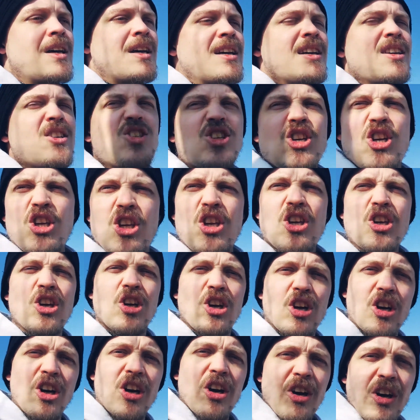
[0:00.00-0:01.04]

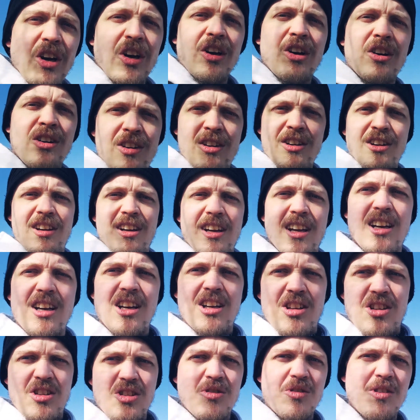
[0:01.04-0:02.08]
secure
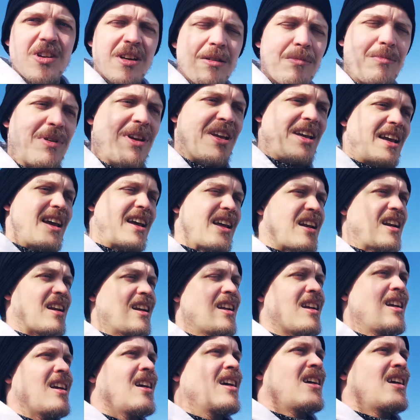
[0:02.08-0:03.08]
industry to be in. The